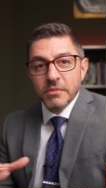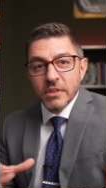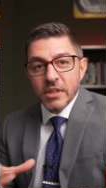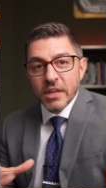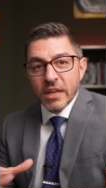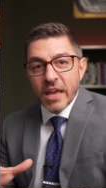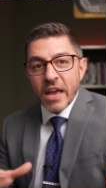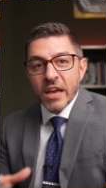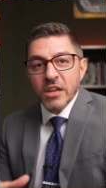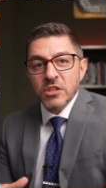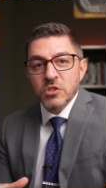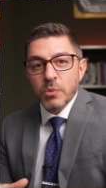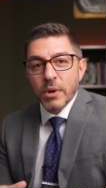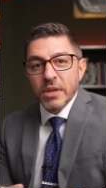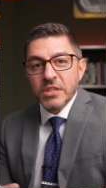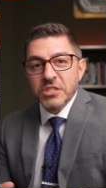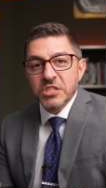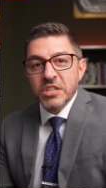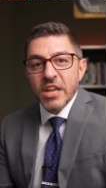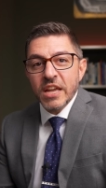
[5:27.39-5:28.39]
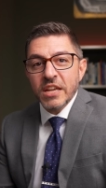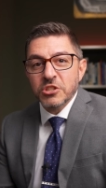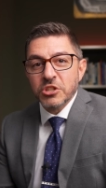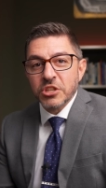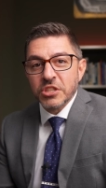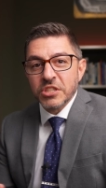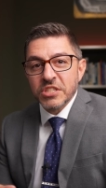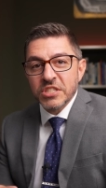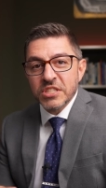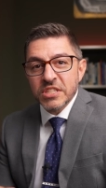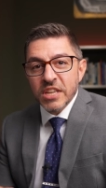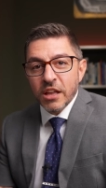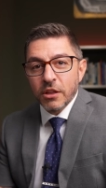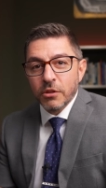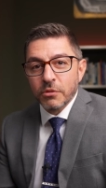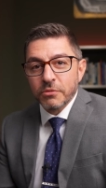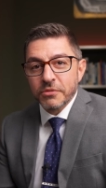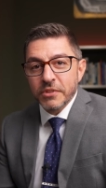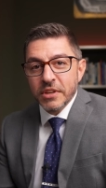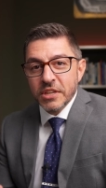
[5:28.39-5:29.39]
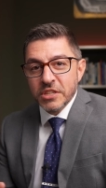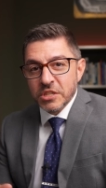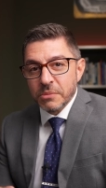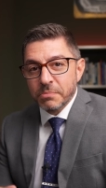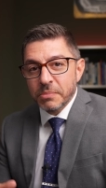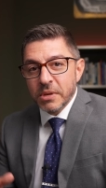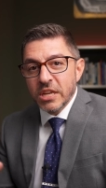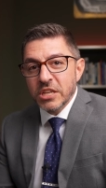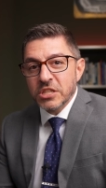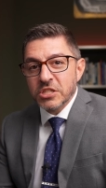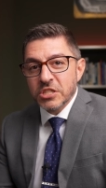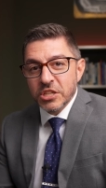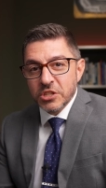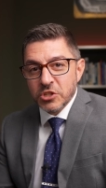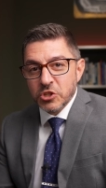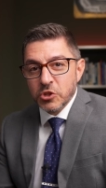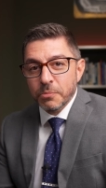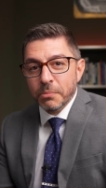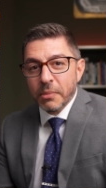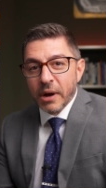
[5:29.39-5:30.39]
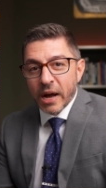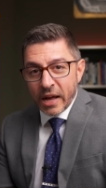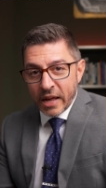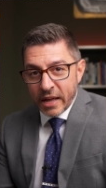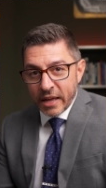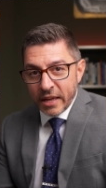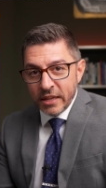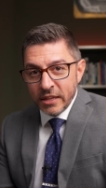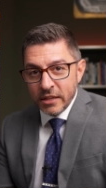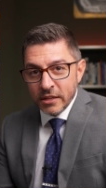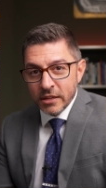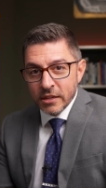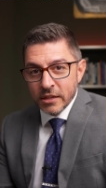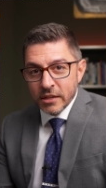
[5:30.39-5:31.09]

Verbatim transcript: The X Y stage itself is a piece that you buy.